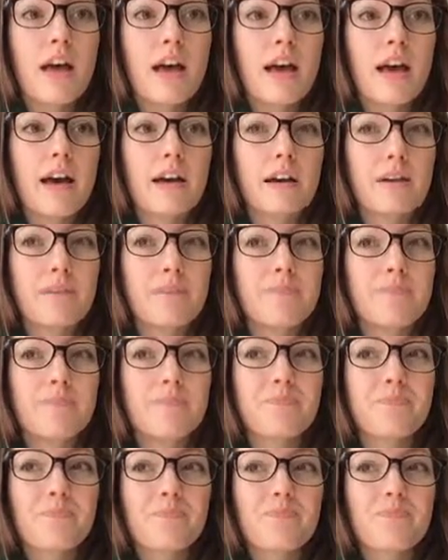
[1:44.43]

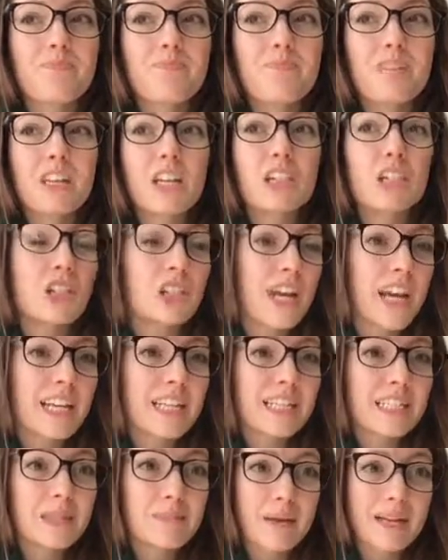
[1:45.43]

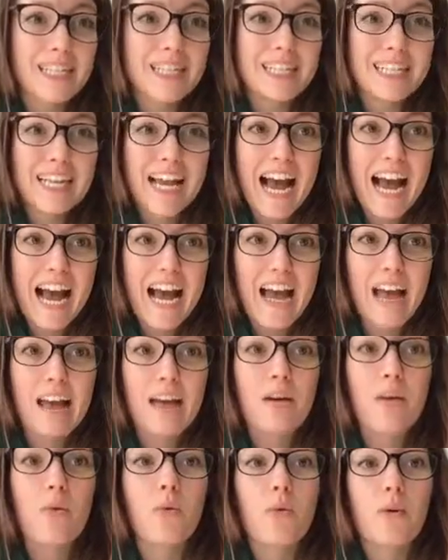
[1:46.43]
Janice, my
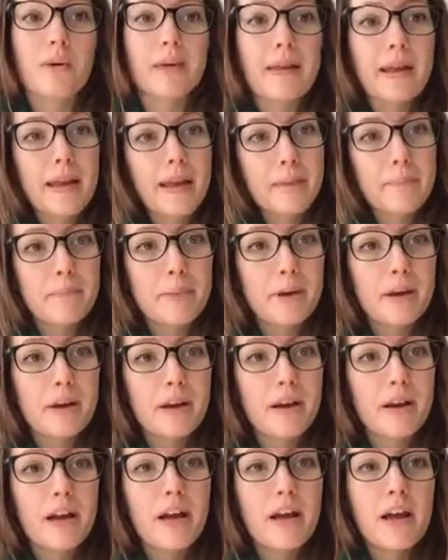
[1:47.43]
TI, or
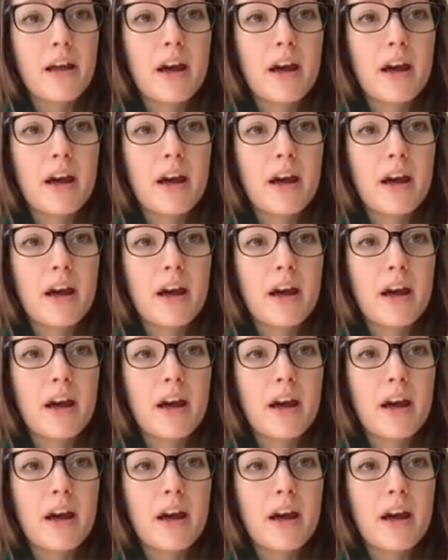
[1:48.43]
Amber,